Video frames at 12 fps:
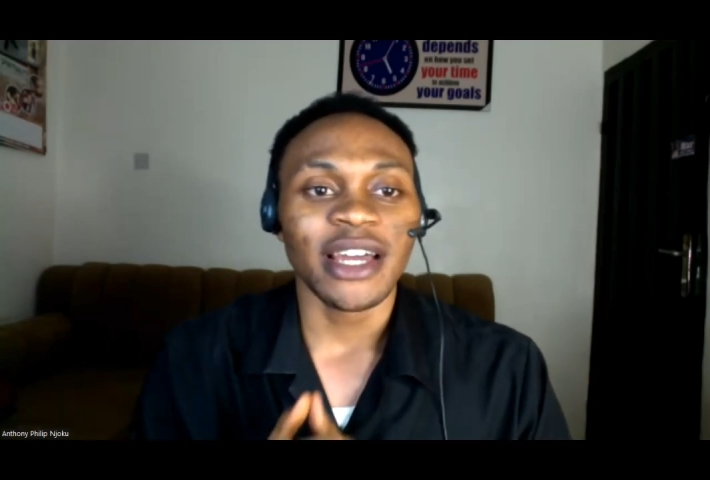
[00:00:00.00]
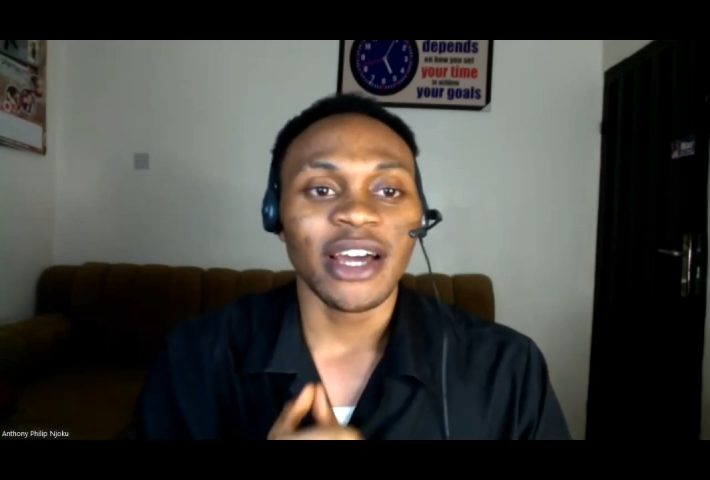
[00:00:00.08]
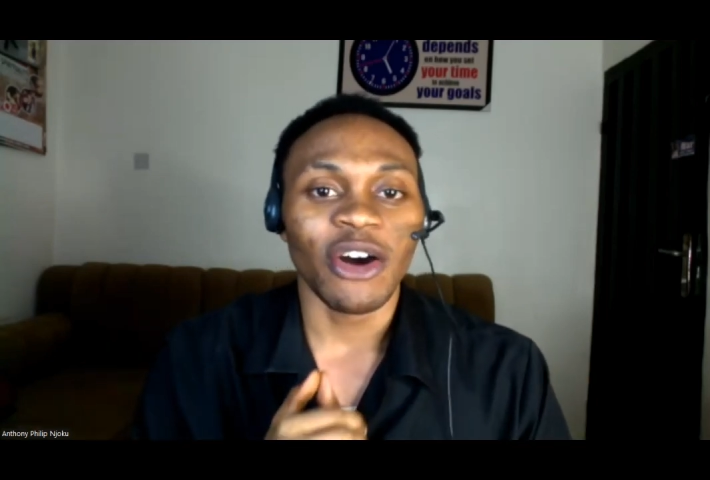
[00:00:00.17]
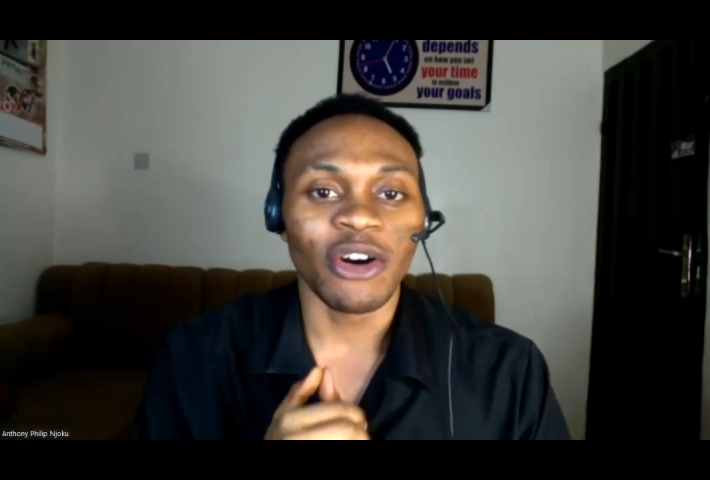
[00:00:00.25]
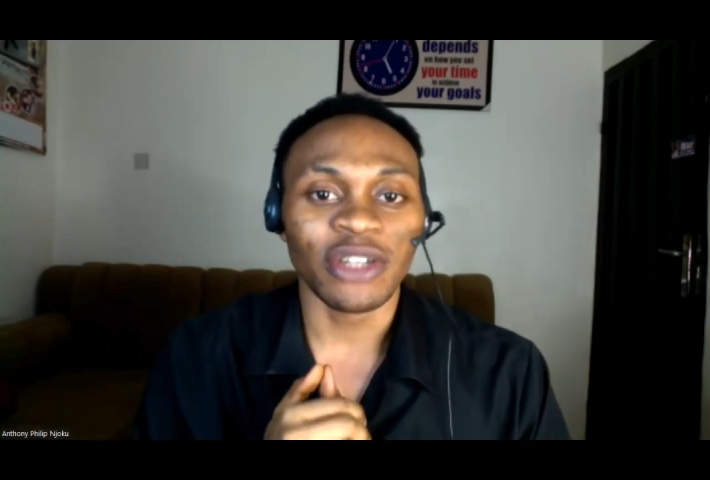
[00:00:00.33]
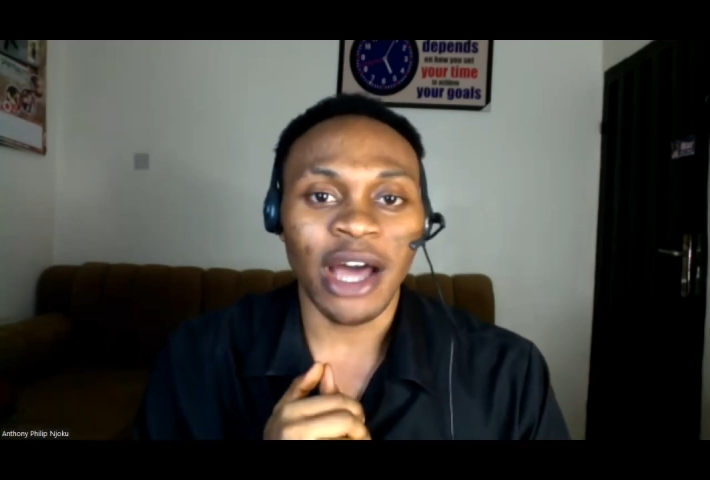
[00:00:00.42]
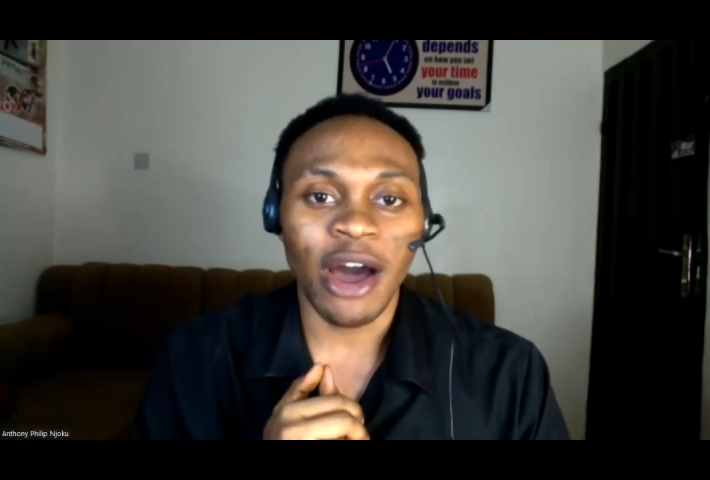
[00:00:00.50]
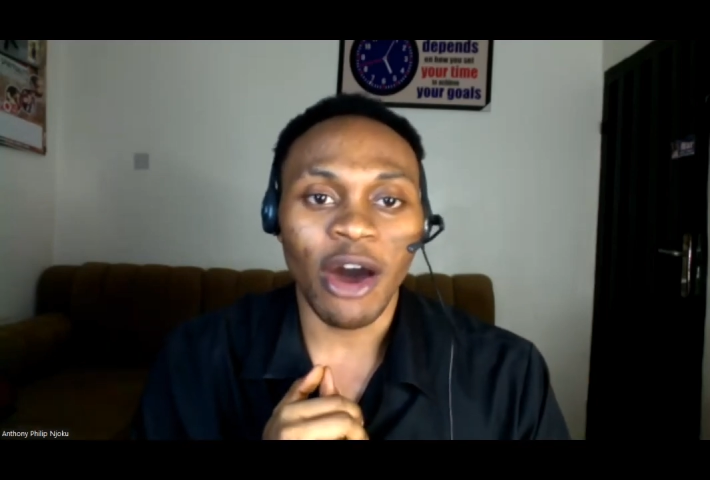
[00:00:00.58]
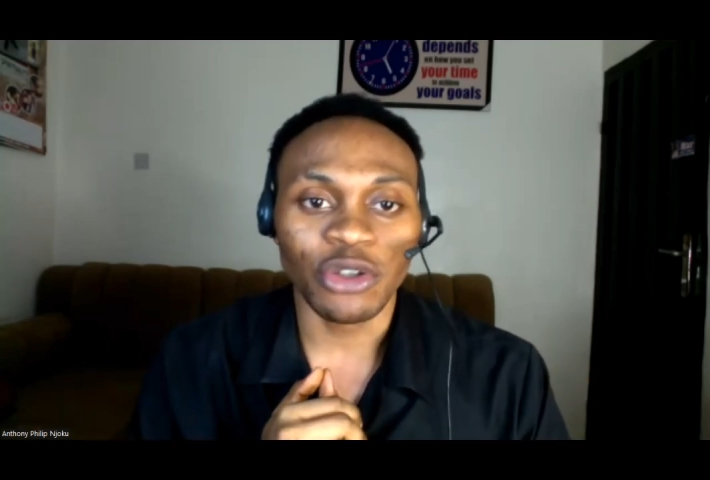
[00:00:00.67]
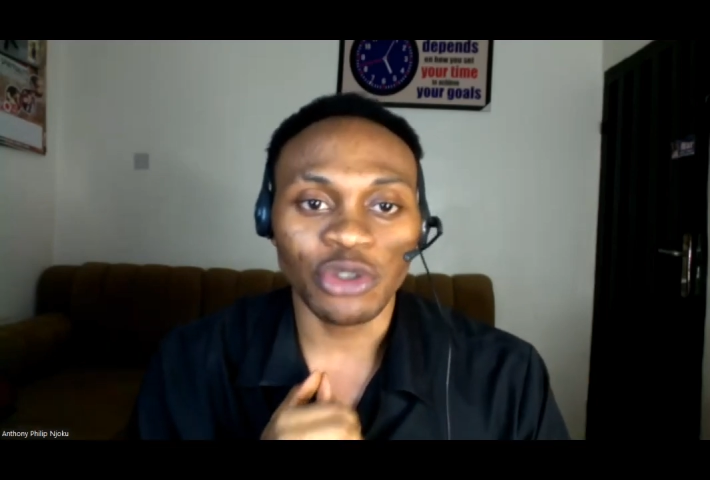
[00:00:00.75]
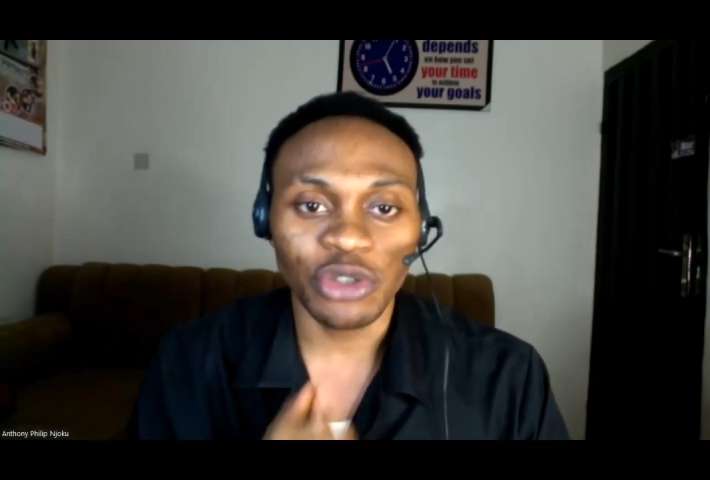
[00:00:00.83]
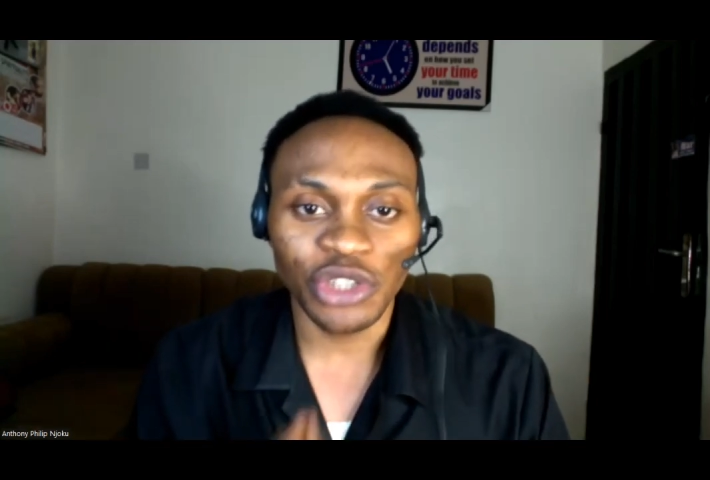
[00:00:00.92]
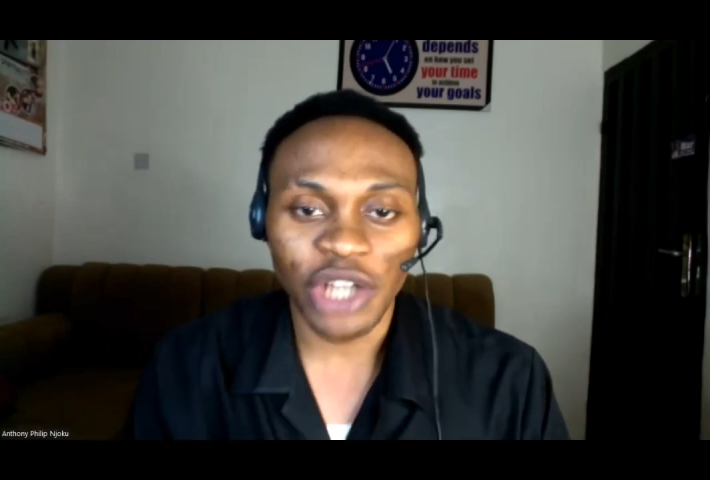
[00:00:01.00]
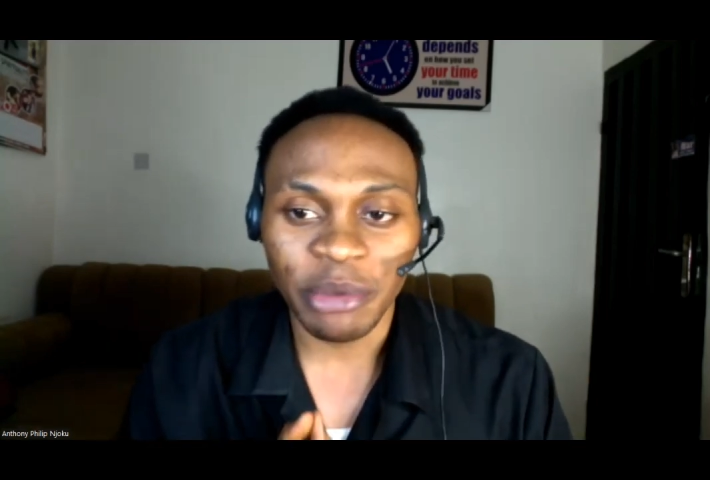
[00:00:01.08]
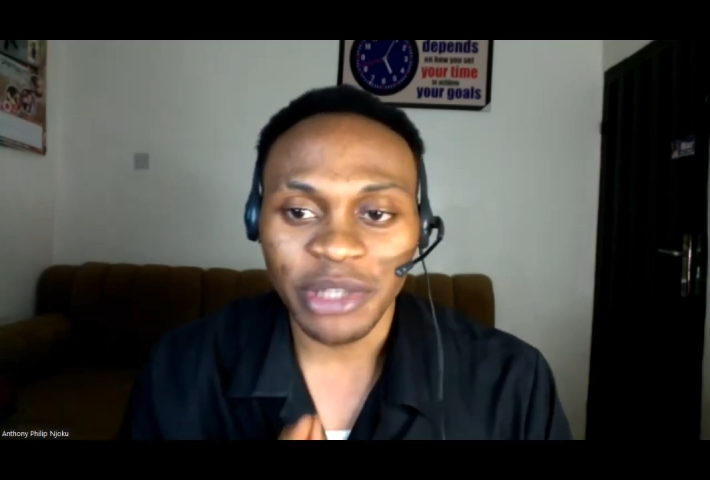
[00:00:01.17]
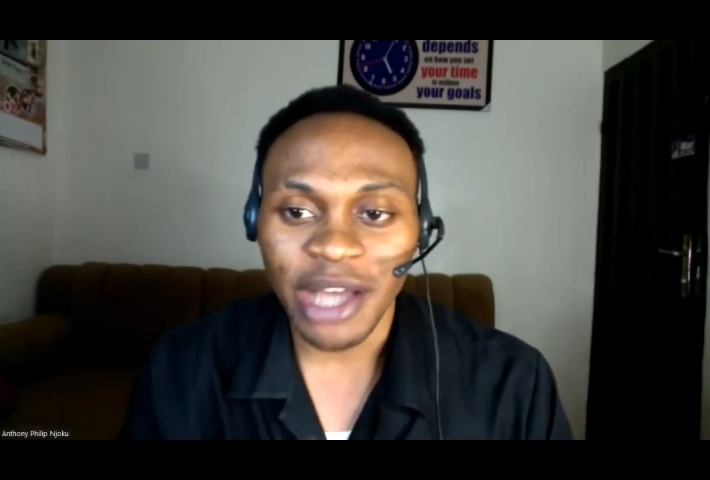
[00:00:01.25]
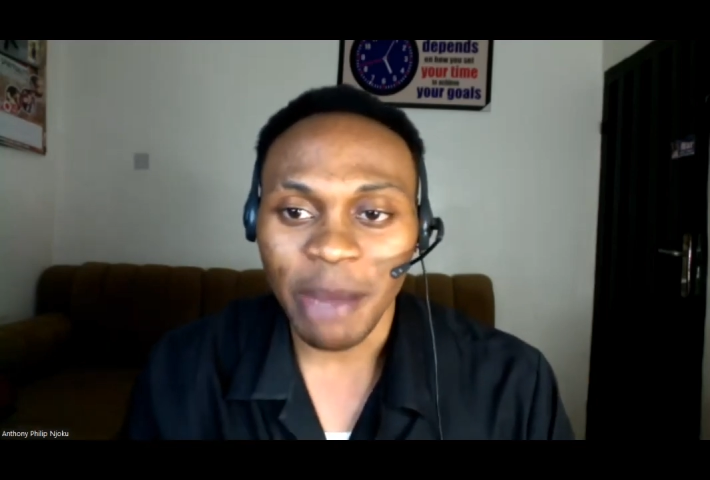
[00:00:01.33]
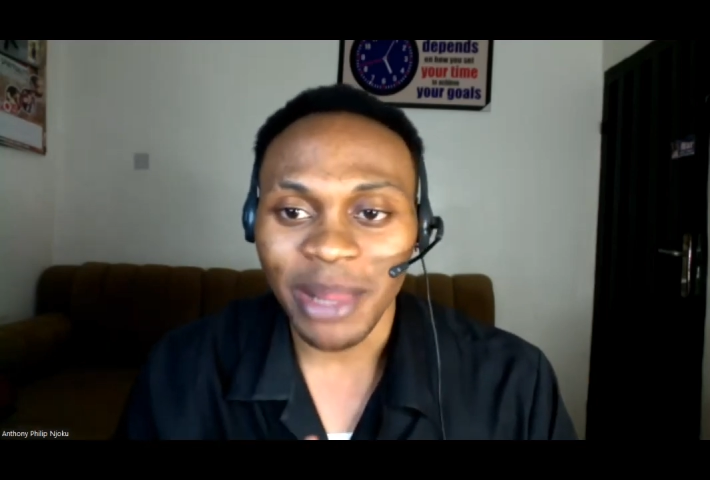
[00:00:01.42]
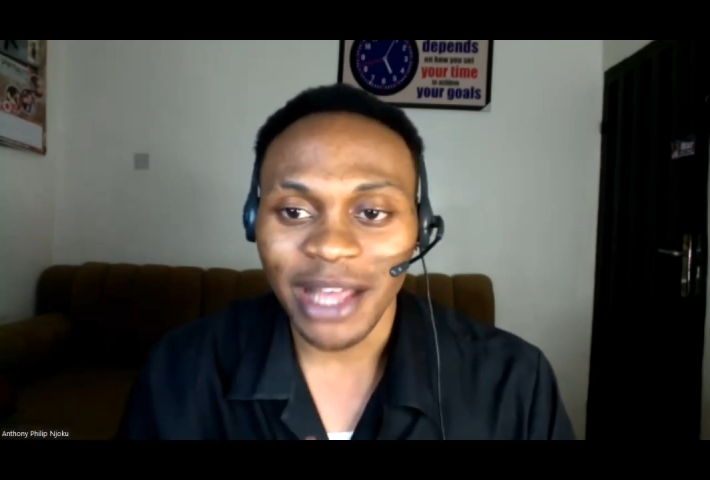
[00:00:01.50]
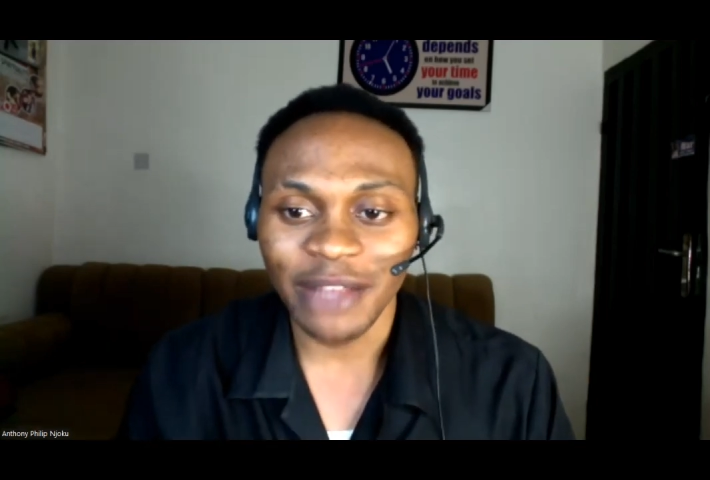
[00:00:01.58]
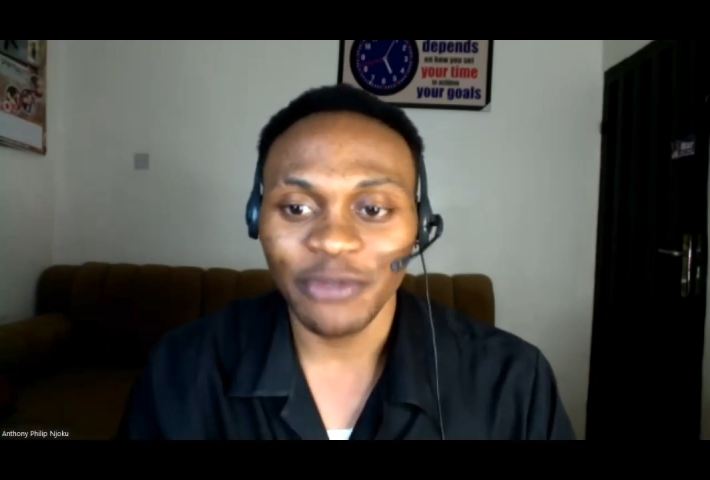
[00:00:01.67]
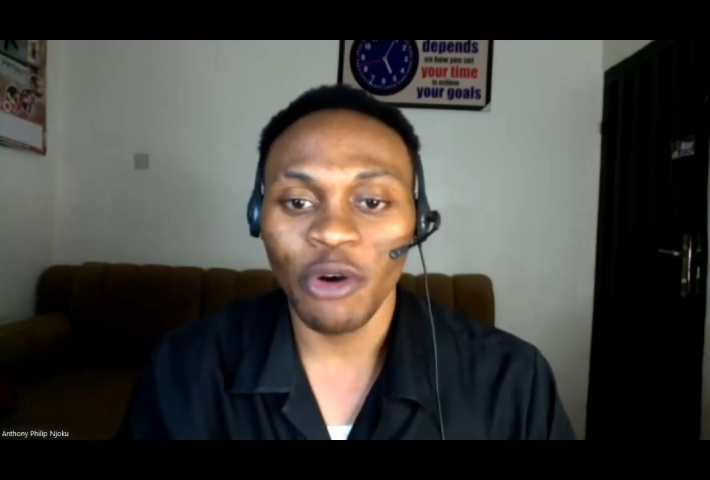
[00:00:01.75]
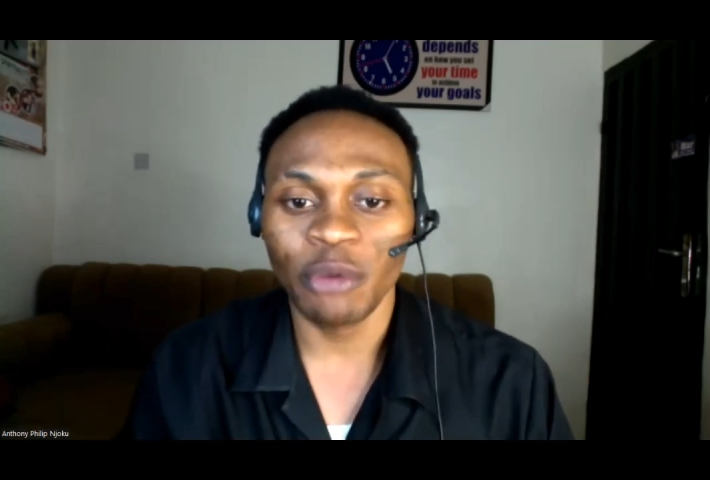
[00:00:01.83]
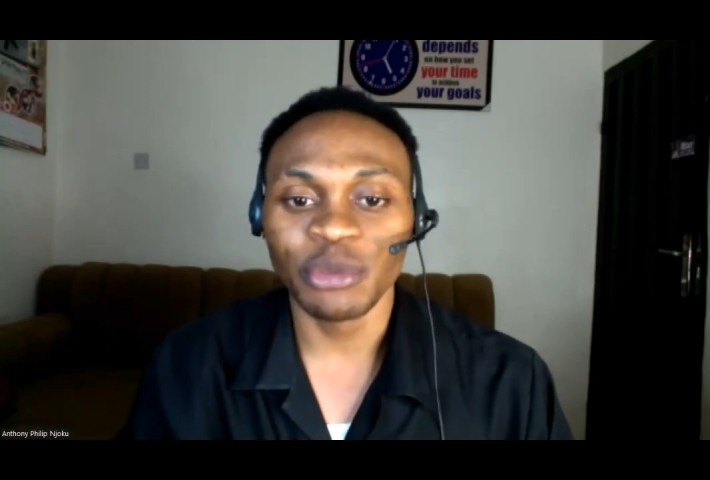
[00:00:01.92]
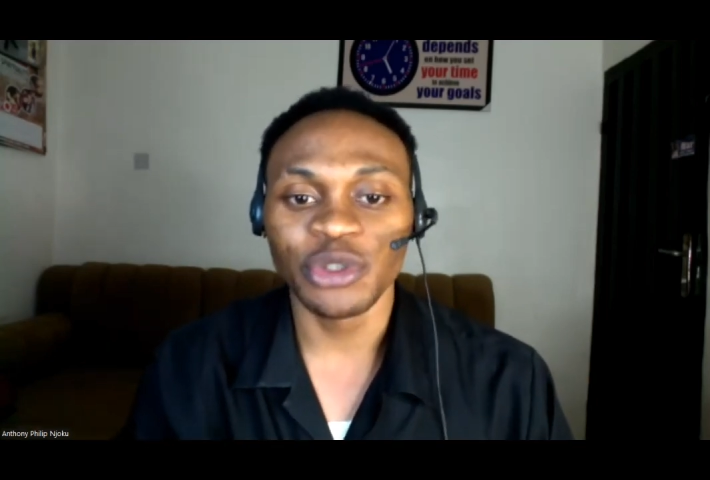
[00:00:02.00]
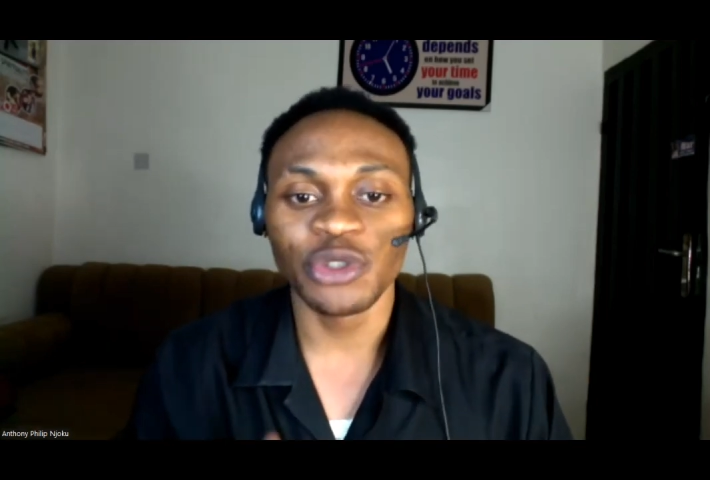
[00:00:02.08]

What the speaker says: on our social media platforms.